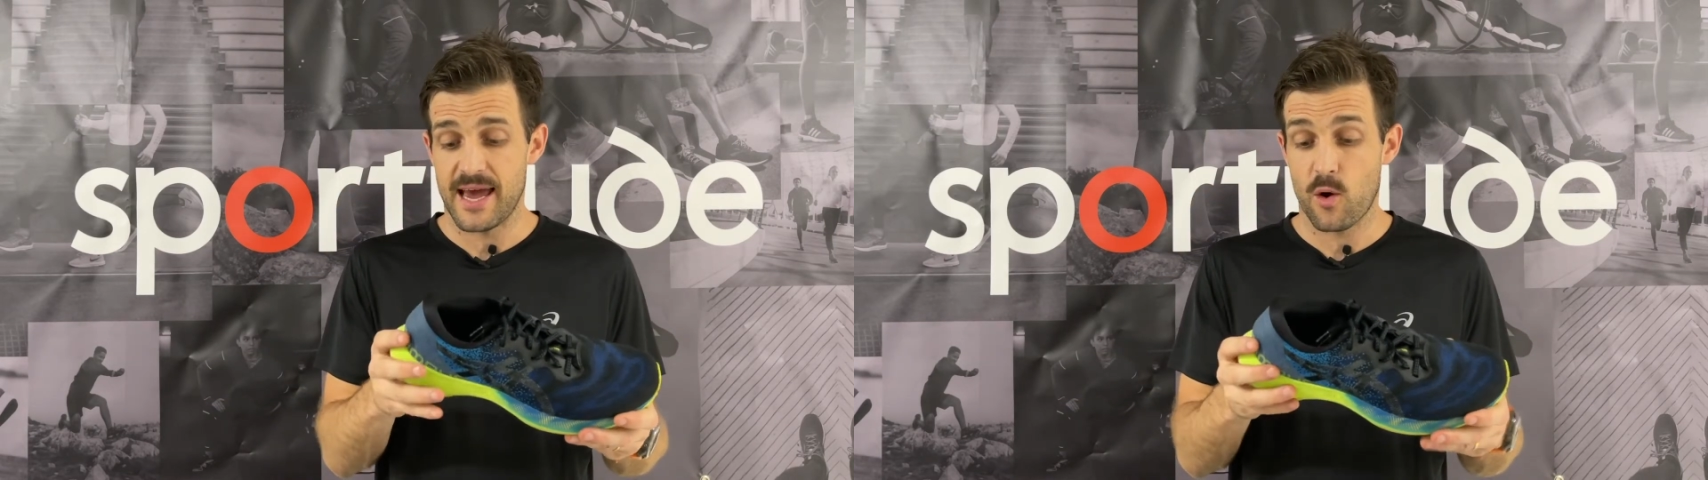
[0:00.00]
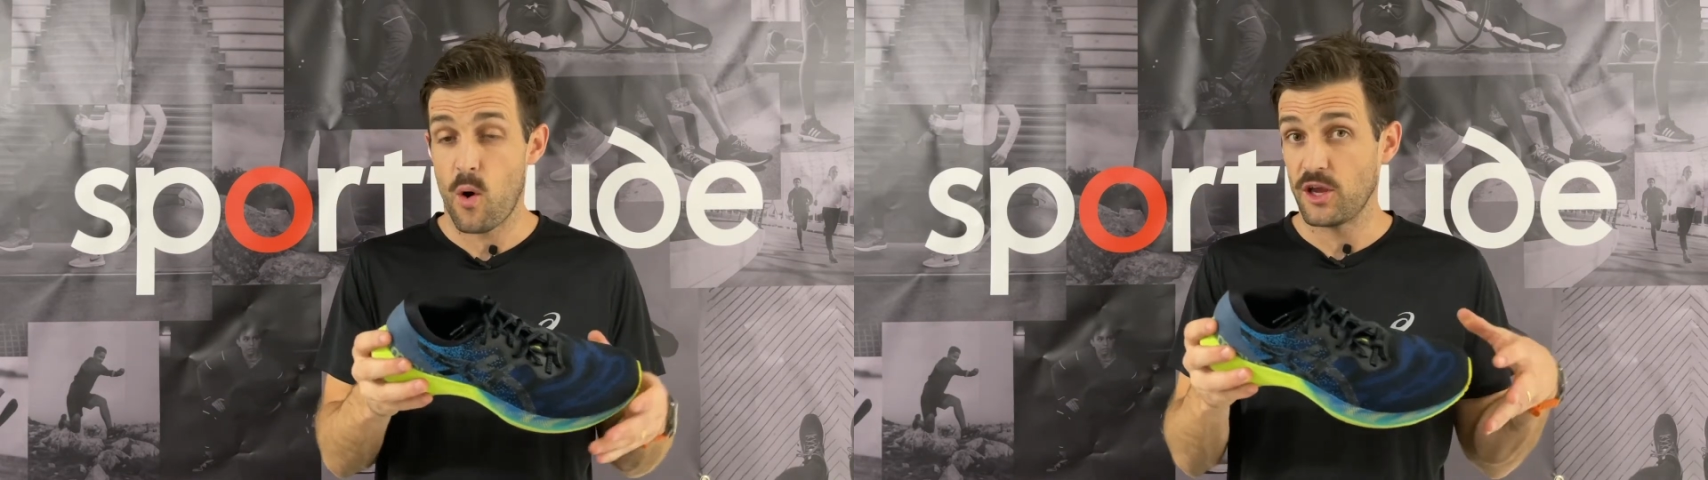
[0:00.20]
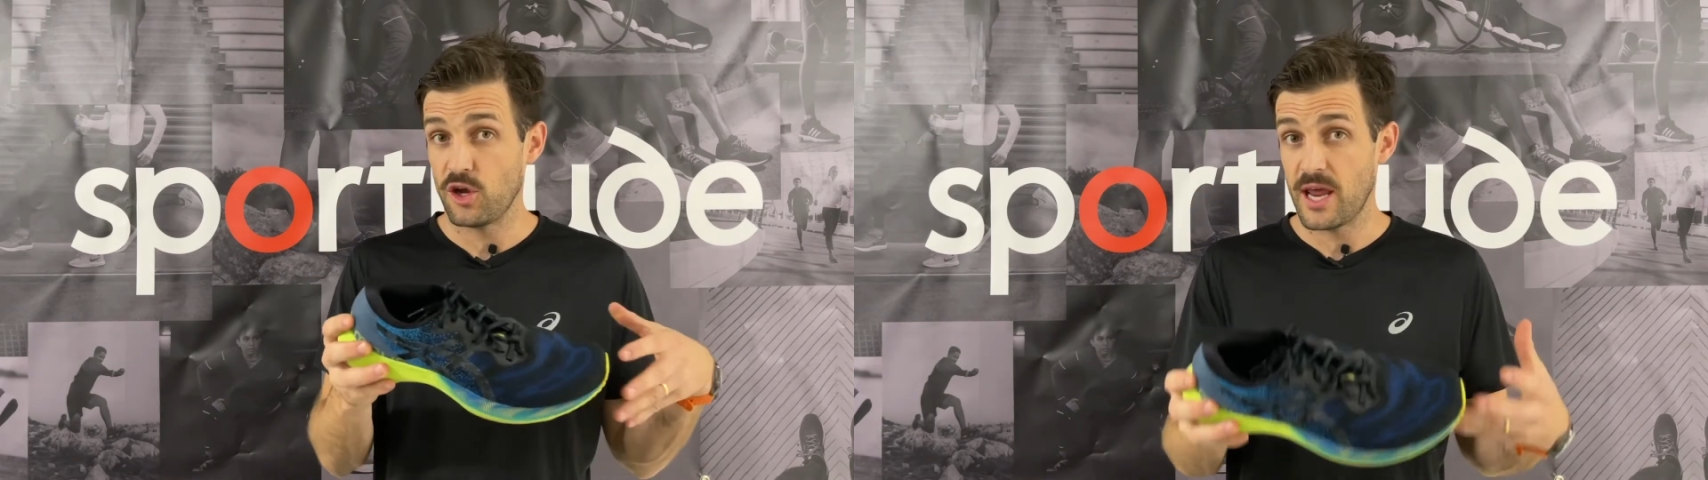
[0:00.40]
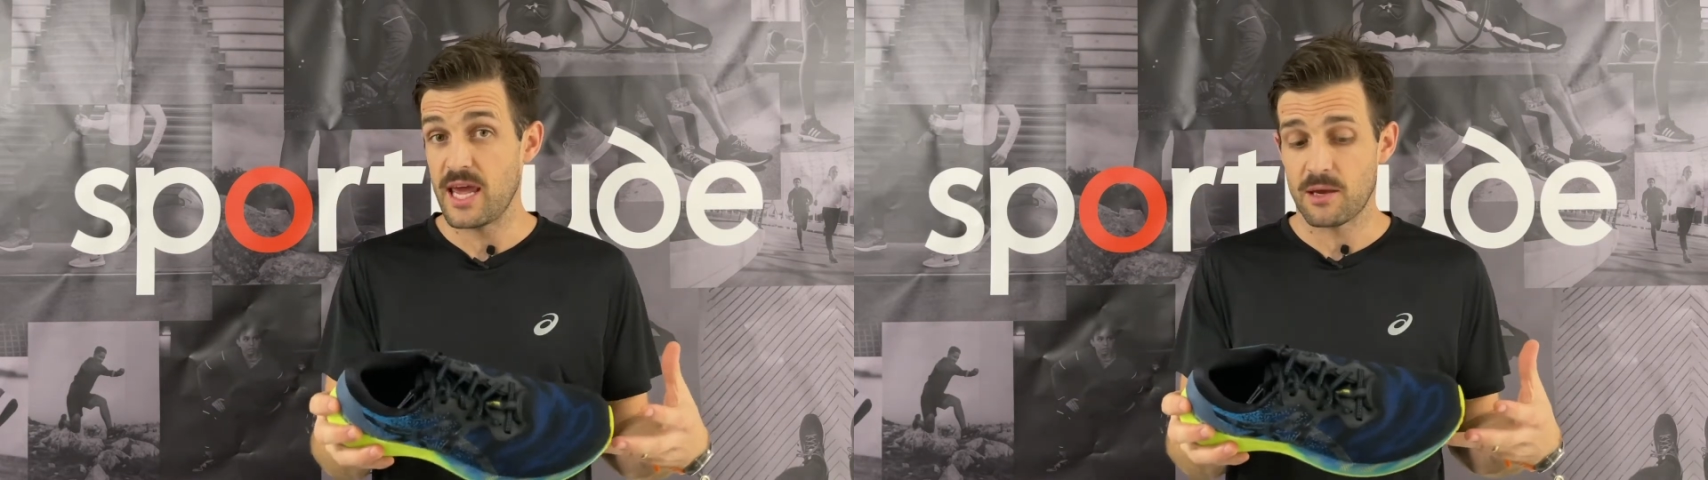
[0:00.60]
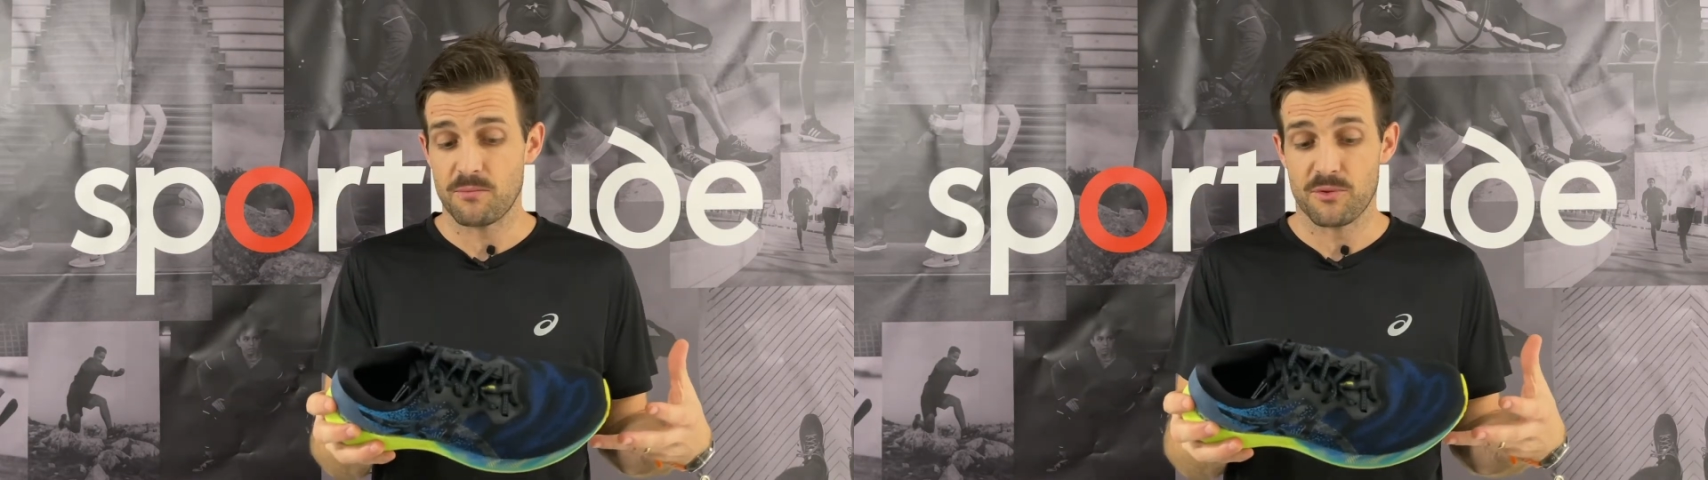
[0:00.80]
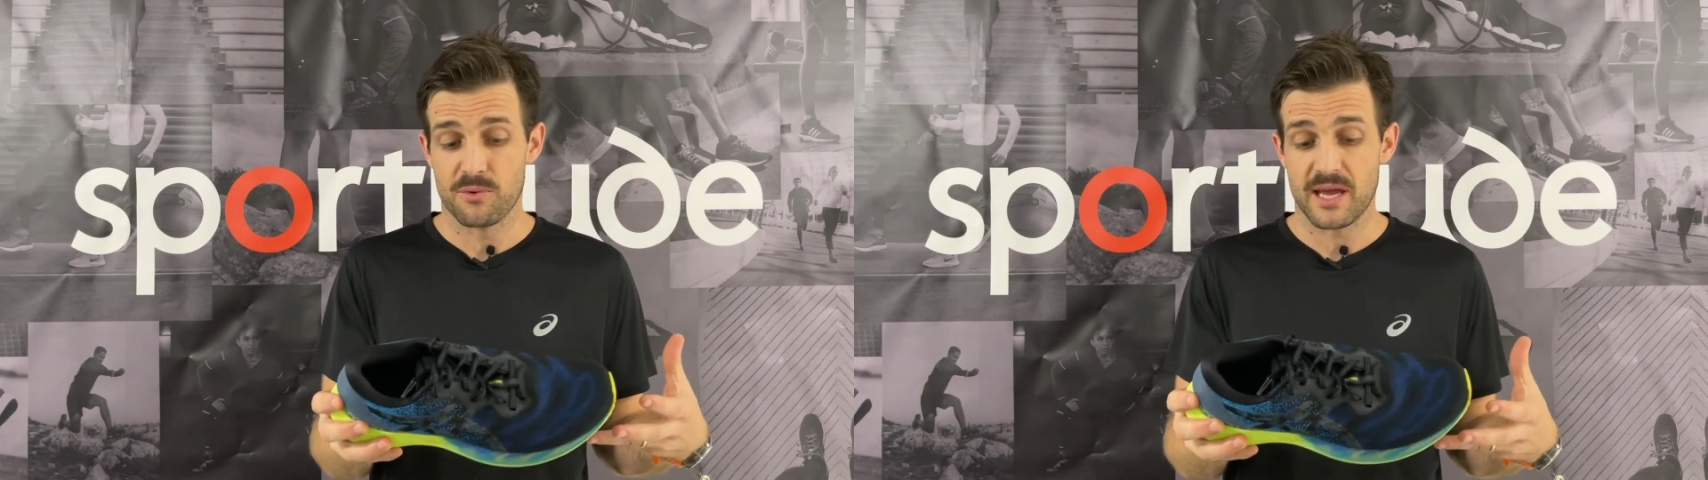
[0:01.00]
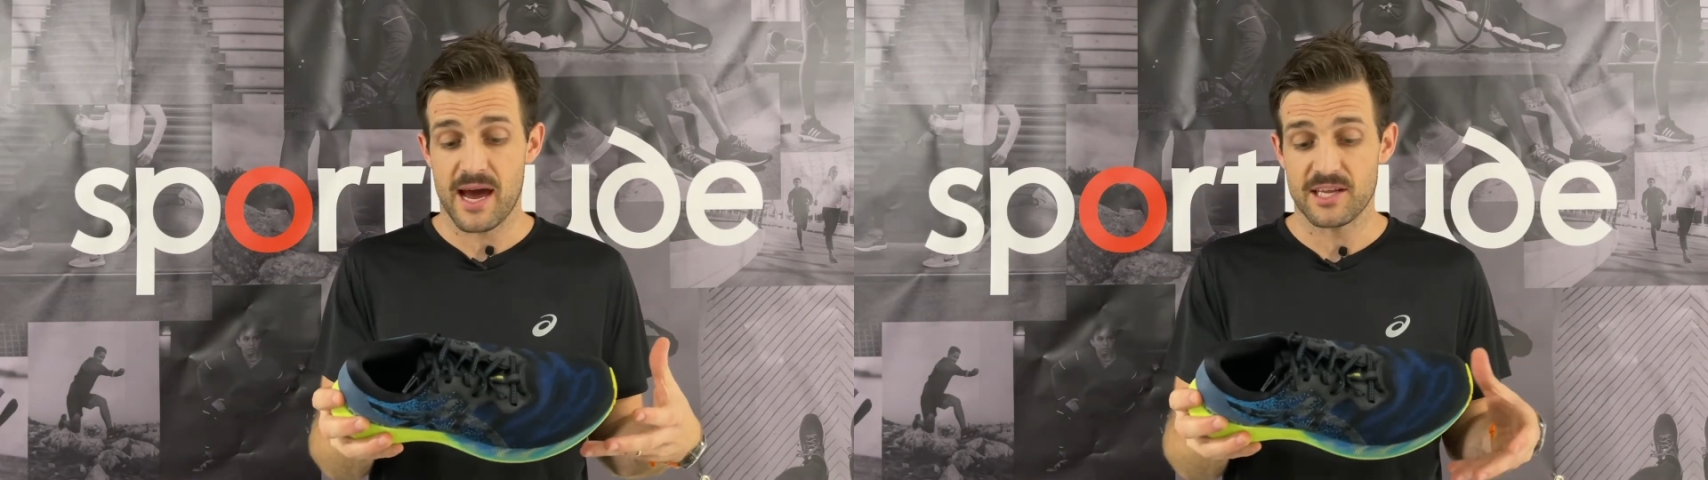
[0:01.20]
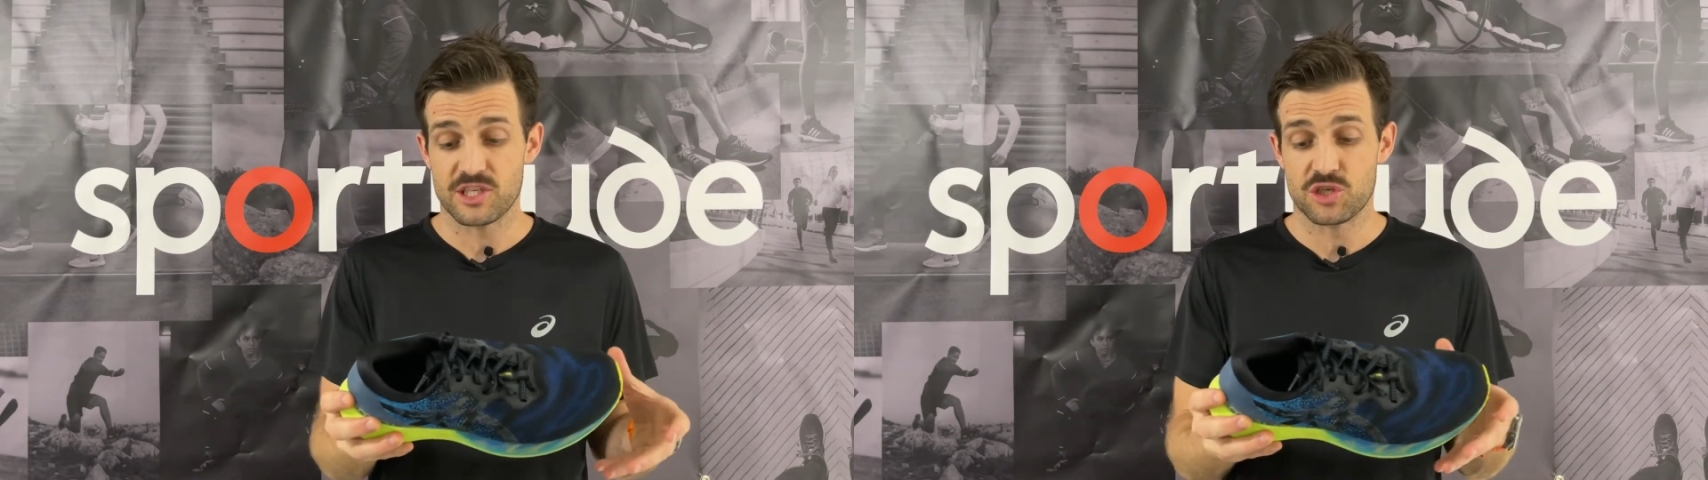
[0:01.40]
quite unique with regards